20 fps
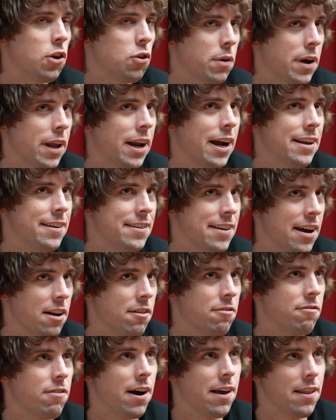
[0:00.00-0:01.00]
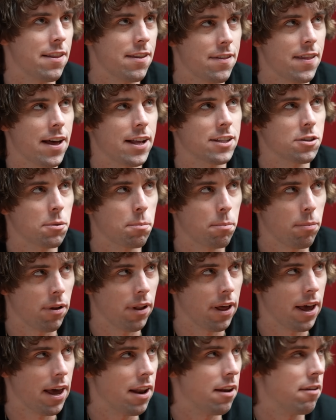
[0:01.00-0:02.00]
And you can identify that that's a
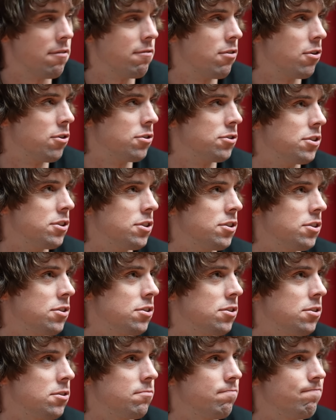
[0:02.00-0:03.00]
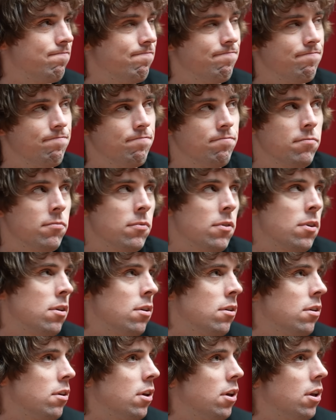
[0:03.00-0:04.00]
planet versus,
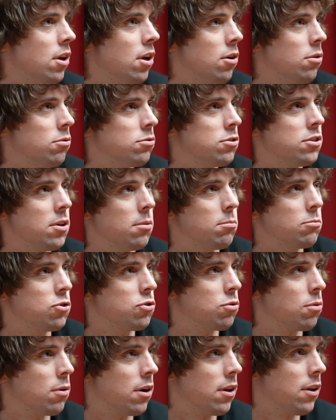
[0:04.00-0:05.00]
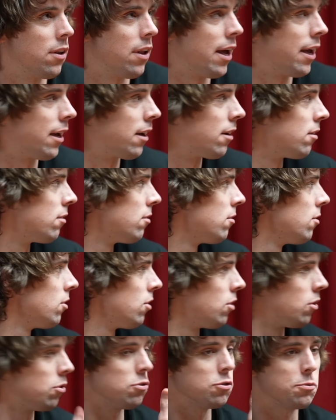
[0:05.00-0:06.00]
you know, some sort of like
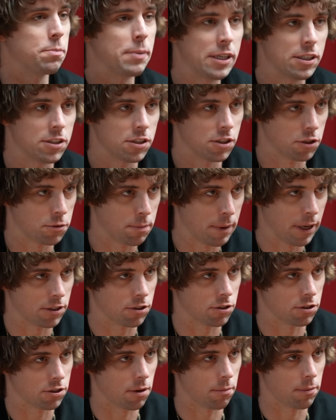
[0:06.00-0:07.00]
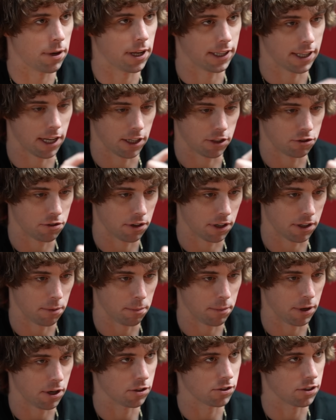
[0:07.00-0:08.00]
loose piece in space or something like that strictly
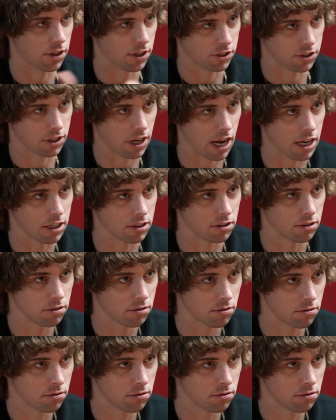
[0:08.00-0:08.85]
because of the size.